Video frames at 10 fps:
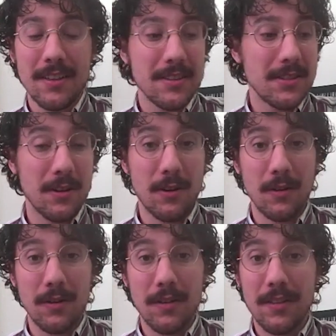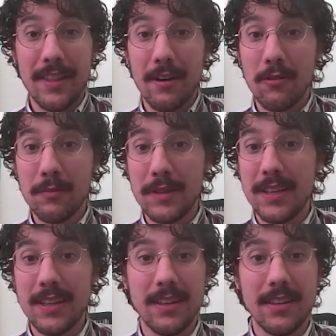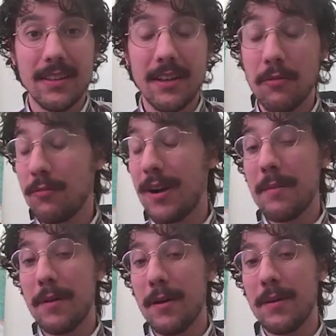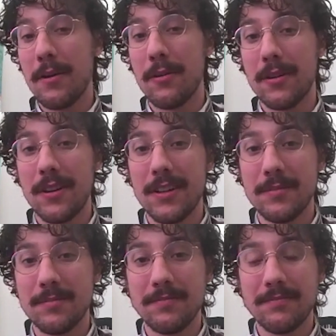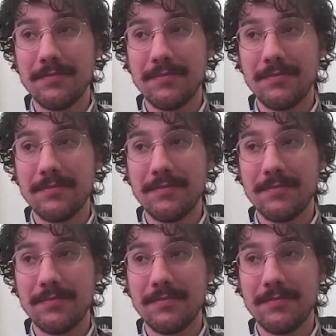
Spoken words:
So that will wrap up our